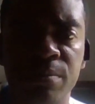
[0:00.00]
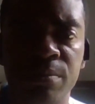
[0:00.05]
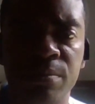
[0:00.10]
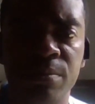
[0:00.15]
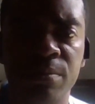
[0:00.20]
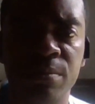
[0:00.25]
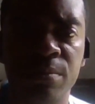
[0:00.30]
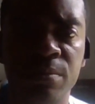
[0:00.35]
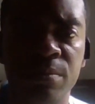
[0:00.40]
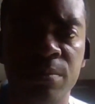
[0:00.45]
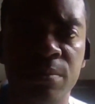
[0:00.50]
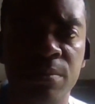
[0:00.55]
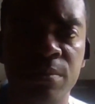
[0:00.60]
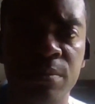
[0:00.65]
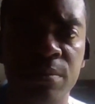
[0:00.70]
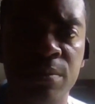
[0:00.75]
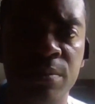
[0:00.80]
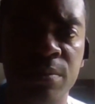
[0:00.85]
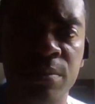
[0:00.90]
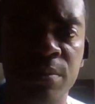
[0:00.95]

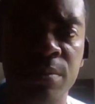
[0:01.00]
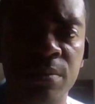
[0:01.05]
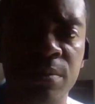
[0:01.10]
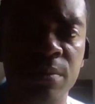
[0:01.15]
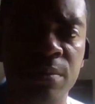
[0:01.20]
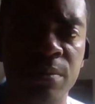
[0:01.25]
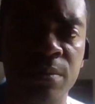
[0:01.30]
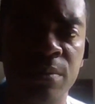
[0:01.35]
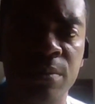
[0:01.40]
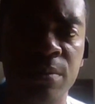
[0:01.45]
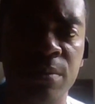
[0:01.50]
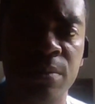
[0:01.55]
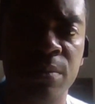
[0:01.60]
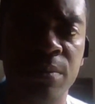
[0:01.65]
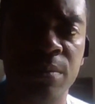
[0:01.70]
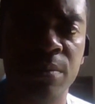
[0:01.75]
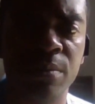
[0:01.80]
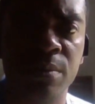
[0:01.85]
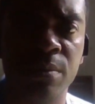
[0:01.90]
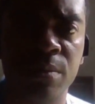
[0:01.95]

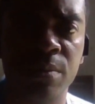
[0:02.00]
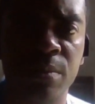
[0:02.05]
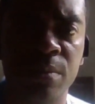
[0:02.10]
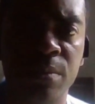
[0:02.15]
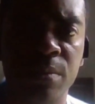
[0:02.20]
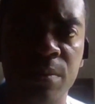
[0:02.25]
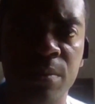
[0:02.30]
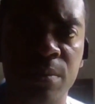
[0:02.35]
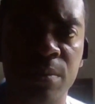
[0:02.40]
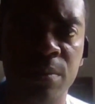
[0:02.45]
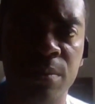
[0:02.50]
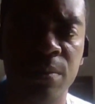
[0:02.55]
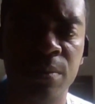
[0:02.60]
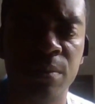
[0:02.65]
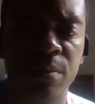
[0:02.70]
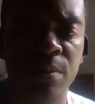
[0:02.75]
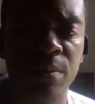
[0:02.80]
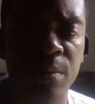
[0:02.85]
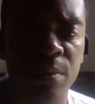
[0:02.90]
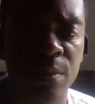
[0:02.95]

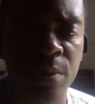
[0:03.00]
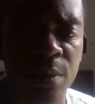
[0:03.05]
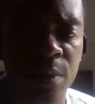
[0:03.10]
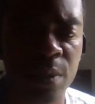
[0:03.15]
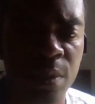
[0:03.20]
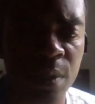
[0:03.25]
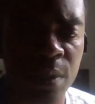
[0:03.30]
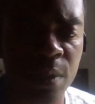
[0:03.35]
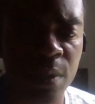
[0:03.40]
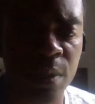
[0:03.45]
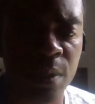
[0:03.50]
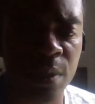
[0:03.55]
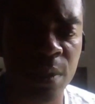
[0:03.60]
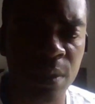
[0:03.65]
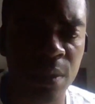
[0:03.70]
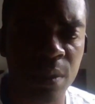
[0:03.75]
Nothing is said.